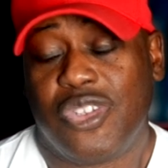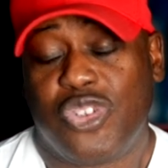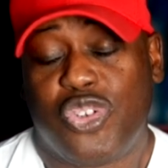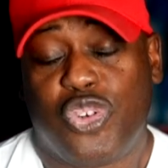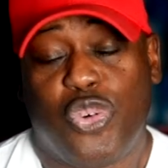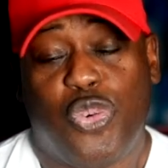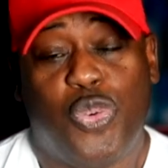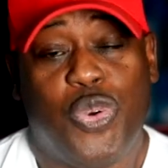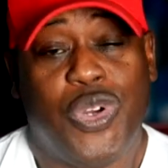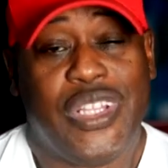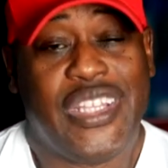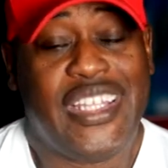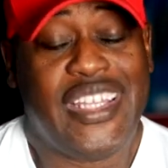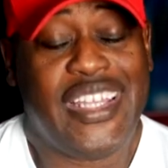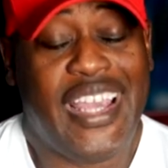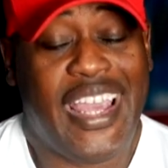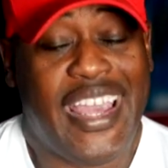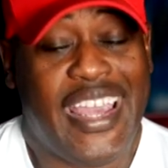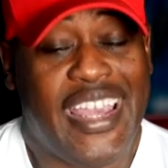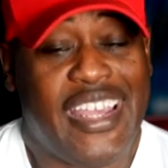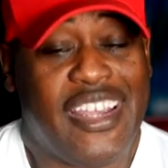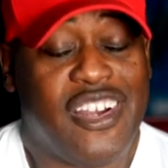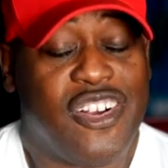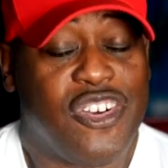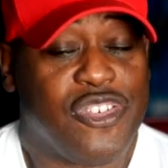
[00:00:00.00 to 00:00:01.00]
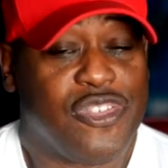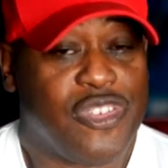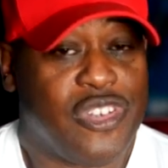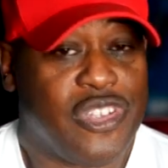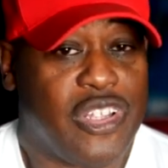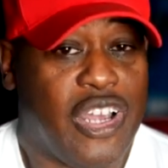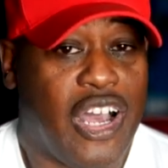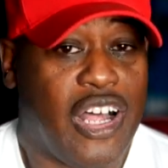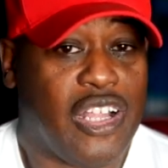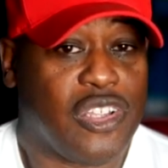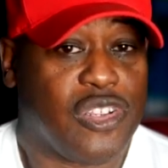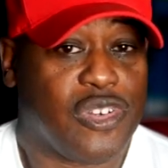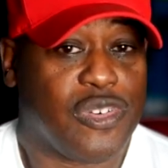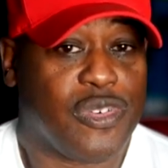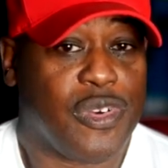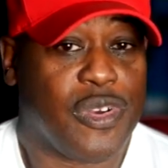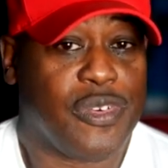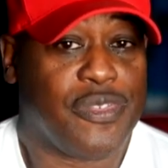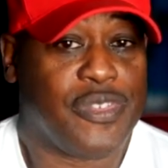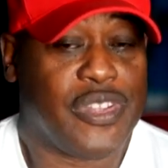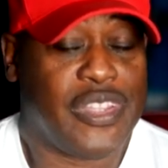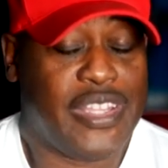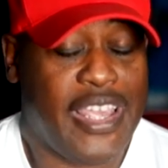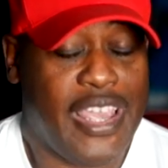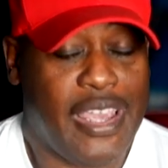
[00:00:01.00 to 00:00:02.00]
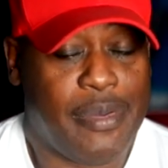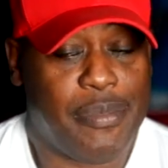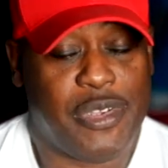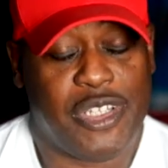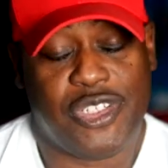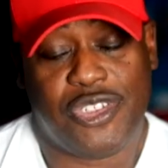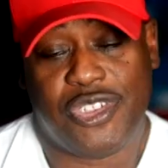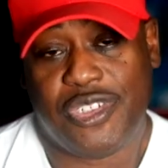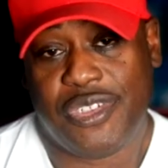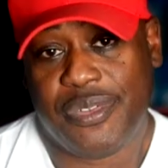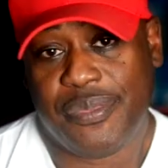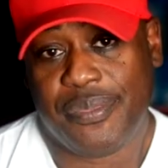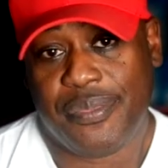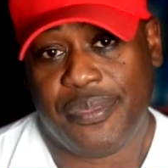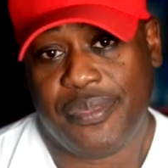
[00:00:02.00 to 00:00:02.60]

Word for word: $2,800 worth of damage